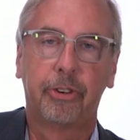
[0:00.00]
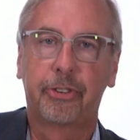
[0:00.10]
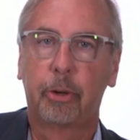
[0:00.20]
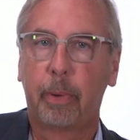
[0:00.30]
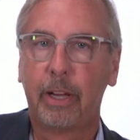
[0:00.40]

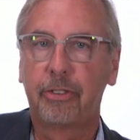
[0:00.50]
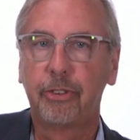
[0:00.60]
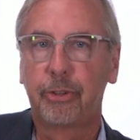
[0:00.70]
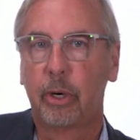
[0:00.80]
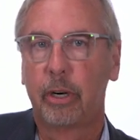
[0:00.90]
So
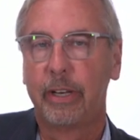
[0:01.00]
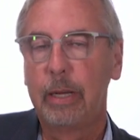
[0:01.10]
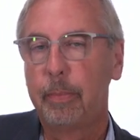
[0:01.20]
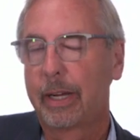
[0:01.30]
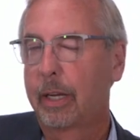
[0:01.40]
patients who are
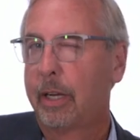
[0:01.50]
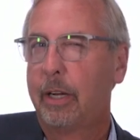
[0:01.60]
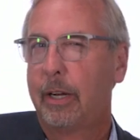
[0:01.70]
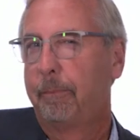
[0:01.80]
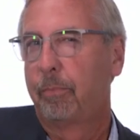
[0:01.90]
anemic
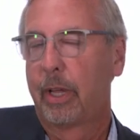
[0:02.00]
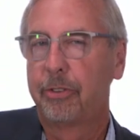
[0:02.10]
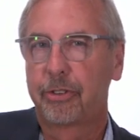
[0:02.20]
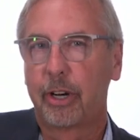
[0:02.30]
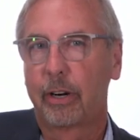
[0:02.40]
and
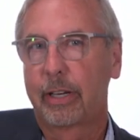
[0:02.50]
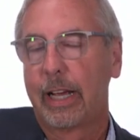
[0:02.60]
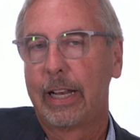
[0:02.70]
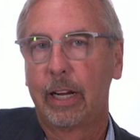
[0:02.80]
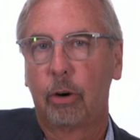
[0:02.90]
start
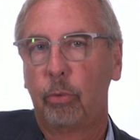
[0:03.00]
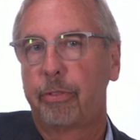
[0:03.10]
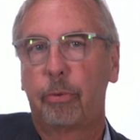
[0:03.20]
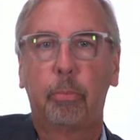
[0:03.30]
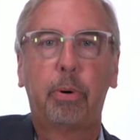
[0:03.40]
getting
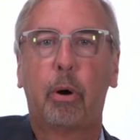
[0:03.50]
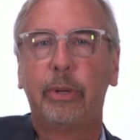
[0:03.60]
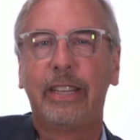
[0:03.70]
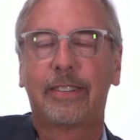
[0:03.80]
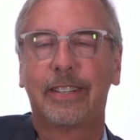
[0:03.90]

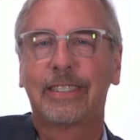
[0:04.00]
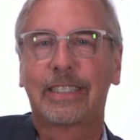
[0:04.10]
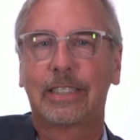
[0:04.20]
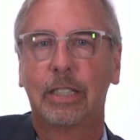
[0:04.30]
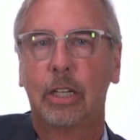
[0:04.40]

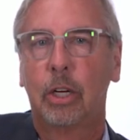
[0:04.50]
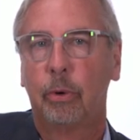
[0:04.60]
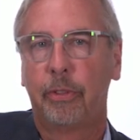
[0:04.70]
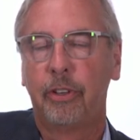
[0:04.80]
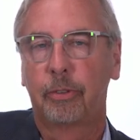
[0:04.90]
erythropoiesis
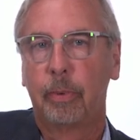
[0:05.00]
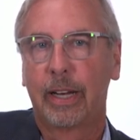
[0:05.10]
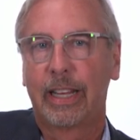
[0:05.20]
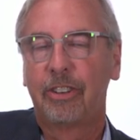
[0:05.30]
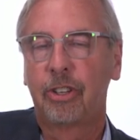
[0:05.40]
with these
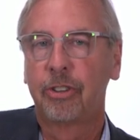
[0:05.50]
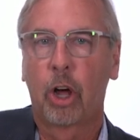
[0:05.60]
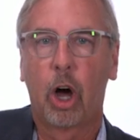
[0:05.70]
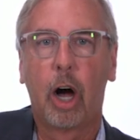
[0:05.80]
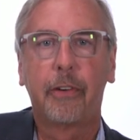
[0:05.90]
medications
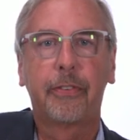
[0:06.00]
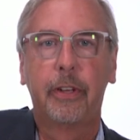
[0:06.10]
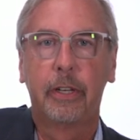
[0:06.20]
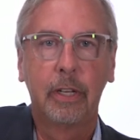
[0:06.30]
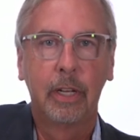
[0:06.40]

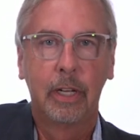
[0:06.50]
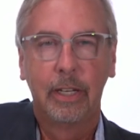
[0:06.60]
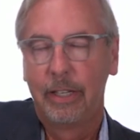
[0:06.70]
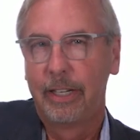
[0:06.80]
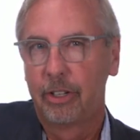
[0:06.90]
often
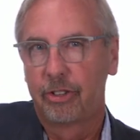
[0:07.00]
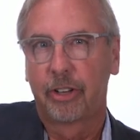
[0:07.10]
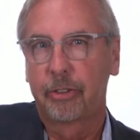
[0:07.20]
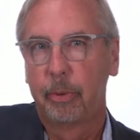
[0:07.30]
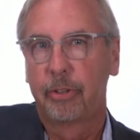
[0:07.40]
need
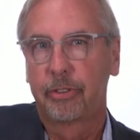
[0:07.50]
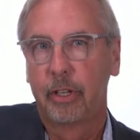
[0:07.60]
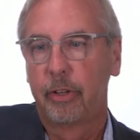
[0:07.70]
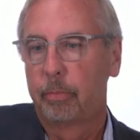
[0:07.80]
adjustments in their